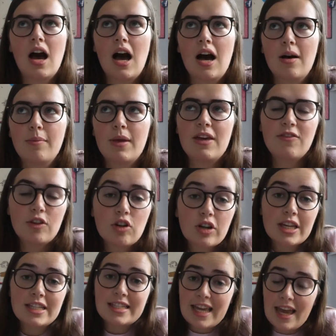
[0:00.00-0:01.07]
um, if you're
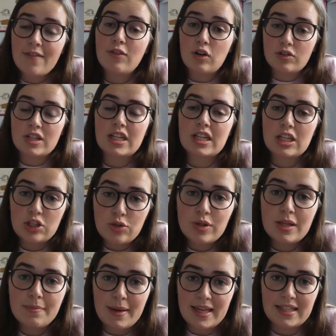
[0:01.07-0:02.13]
looking to get involved in a
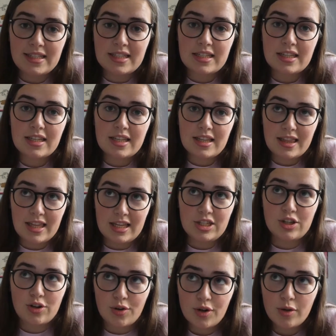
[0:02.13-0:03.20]
uni based
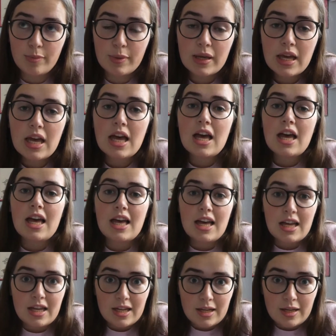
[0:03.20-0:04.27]
theatre group
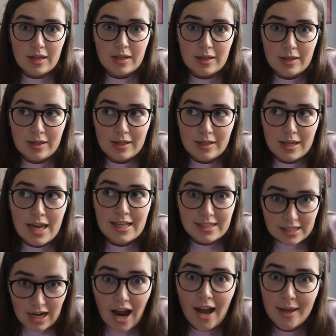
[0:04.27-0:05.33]
it's
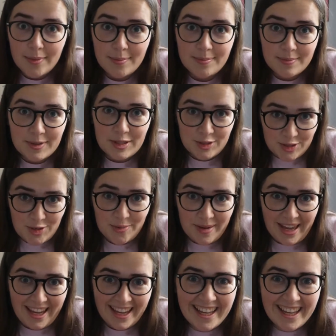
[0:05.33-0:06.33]
time consuming